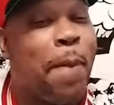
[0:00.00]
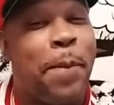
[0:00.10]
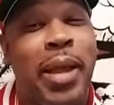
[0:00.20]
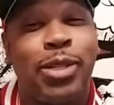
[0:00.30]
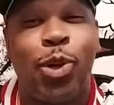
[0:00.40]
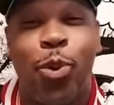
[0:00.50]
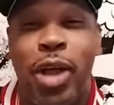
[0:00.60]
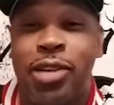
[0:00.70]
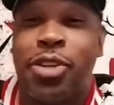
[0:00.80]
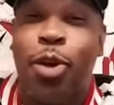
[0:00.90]
I bet told
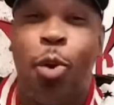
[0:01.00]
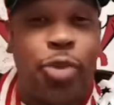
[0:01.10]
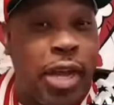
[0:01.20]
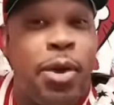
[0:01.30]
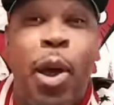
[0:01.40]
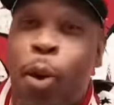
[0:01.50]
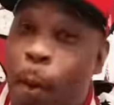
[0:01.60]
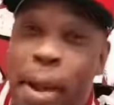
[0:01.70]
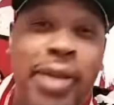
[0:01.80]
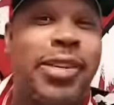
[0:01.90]
y'all shit. Go check,
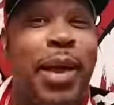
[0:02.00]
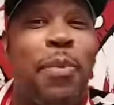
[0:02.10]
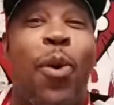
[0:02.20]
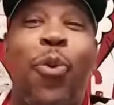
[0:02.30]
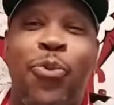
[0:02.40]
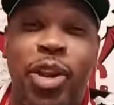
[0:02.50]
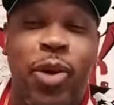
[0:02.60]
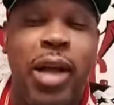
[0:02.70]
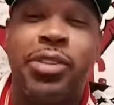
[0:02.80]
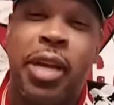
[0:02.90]
go back and check my old
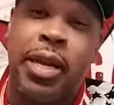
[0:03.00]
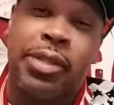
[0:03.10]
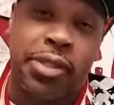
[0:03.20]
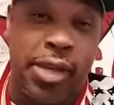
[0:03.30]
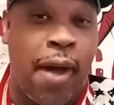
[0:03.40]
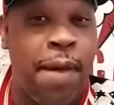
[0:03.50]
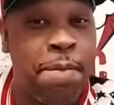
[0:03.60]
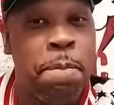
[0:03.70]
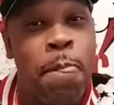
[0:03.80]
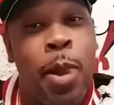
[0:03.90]
video. I say, listen, y'all,
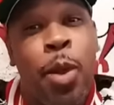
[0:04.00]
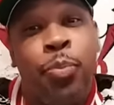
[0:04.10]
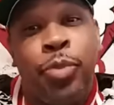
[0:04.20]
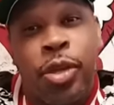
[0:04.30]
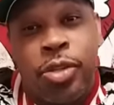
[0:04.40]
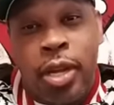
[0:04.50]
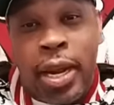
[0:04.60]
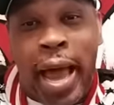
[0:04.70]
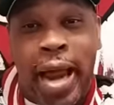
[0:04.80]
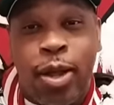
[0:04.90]
there's a
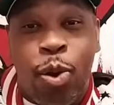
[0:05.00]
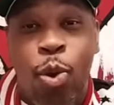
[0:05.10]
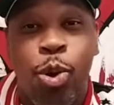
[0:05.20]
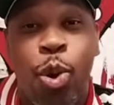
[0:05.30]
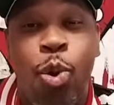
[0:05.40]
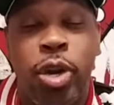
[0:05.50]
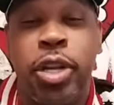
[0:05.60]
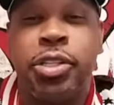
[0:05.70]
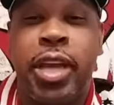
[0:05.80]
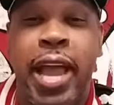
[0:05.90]
lot going on in
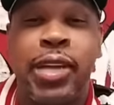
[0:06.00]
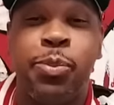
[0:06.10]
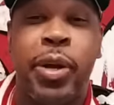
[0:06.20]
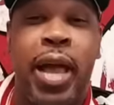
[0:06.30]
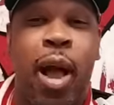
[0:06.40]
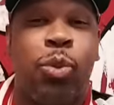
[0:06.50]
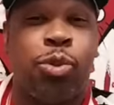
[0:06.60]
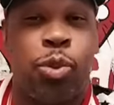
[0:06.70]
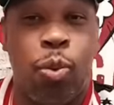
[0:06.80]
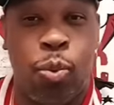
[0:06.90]
this Cash Money
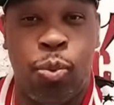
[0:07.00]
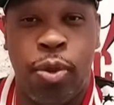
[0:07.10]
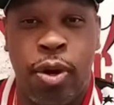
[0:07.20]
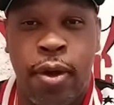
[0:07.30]
household.